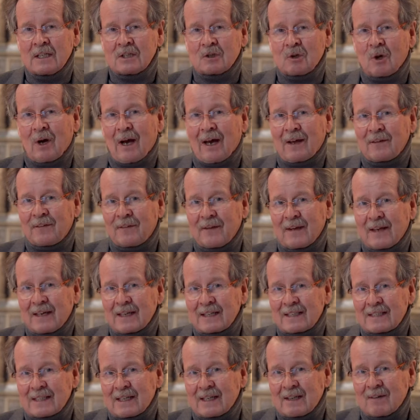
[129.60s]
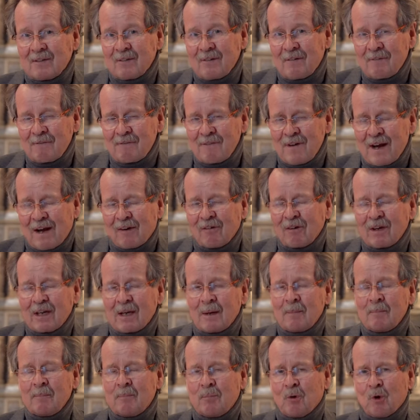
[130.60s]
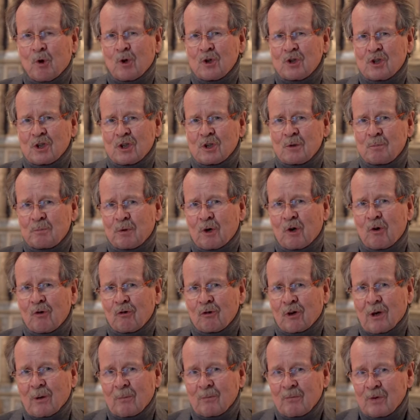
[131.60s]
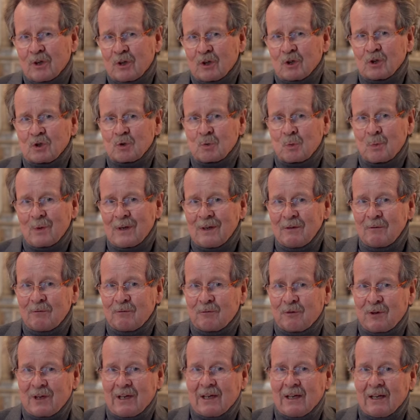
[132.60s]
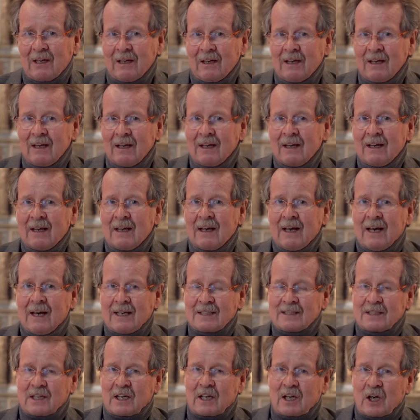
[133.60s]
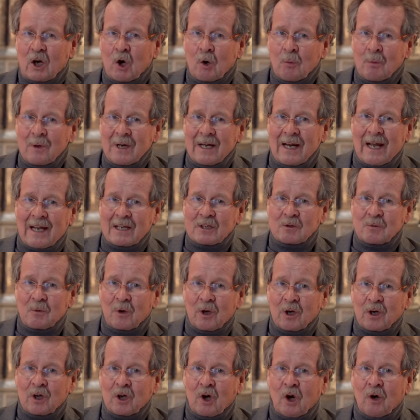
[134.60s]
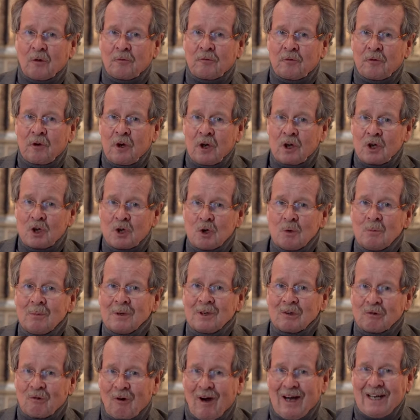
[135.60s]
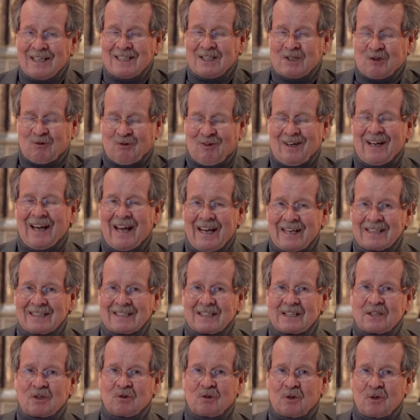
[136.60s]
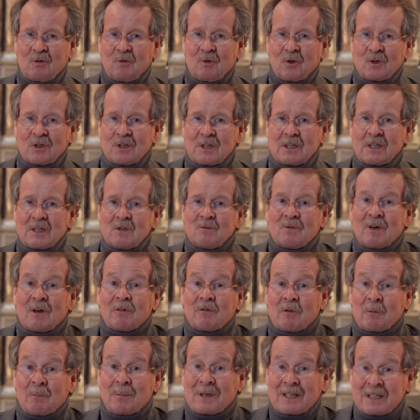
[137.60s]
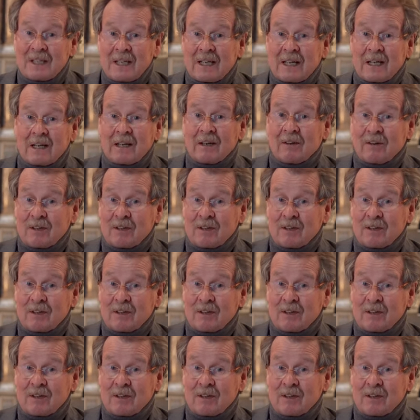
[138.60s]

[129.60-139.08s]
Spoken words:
So I think it's a very important program, because we feel, as a global network of human rights related universities, we have a particular